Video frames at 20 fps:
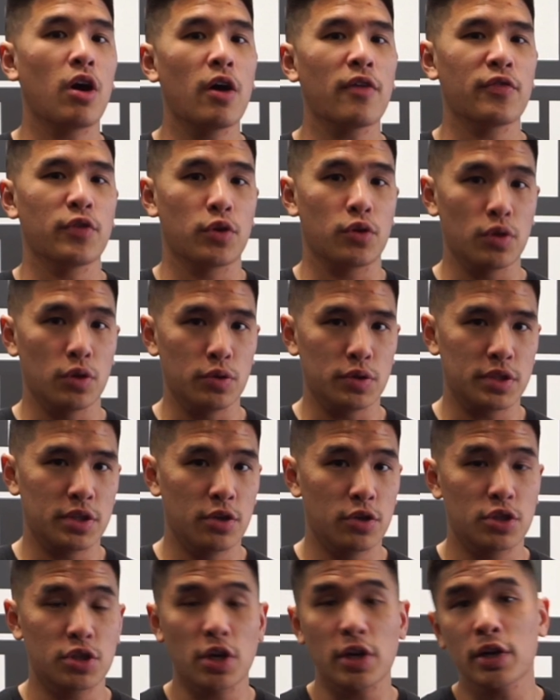off your glutes.
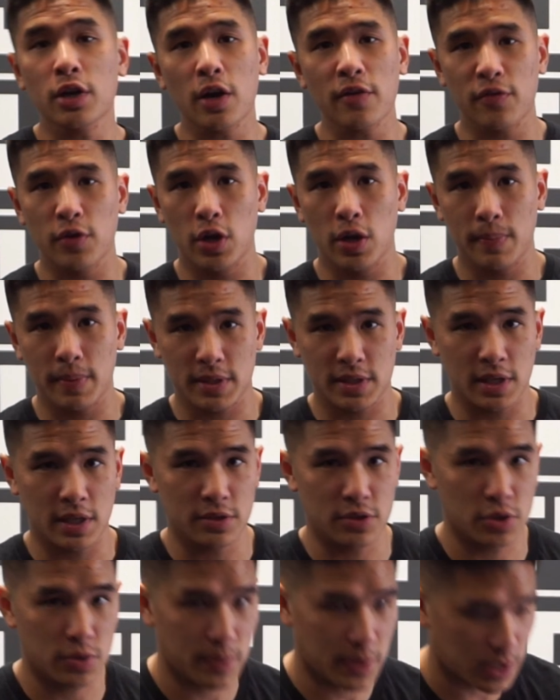You're shutting off your hip
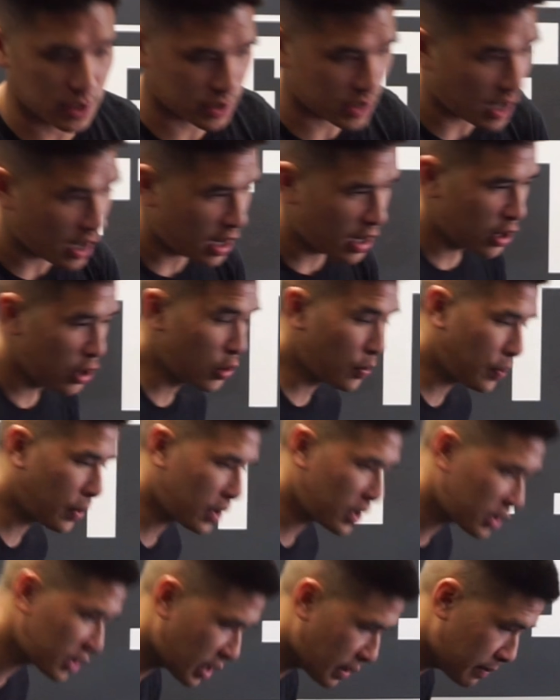extensors because you're
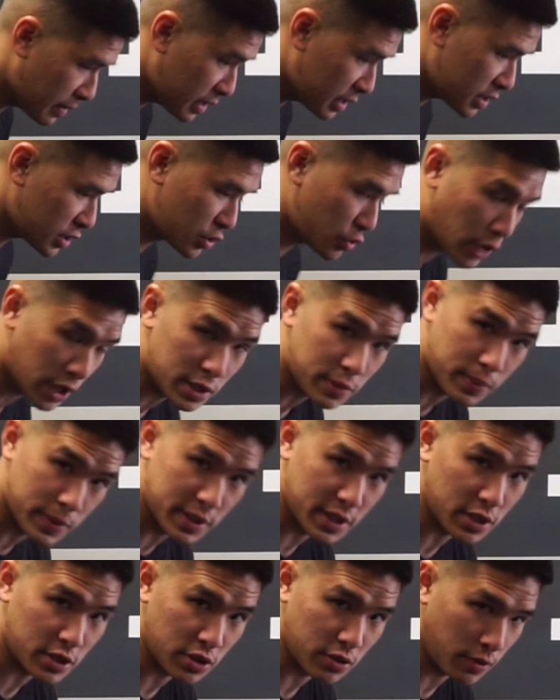putting them in stretch
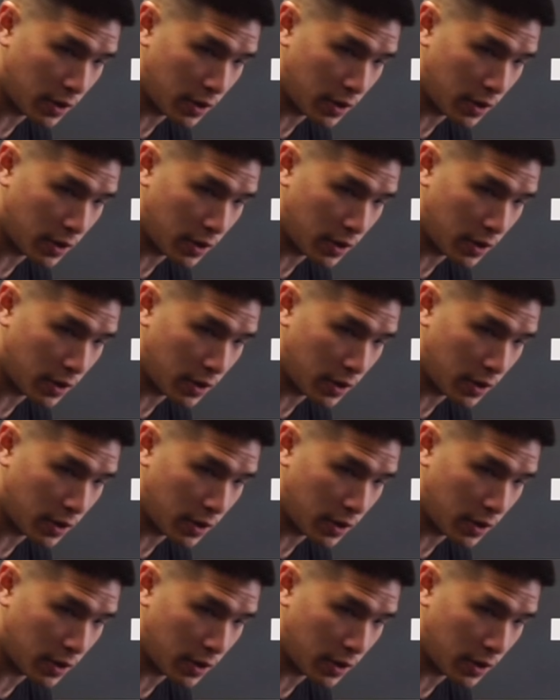position,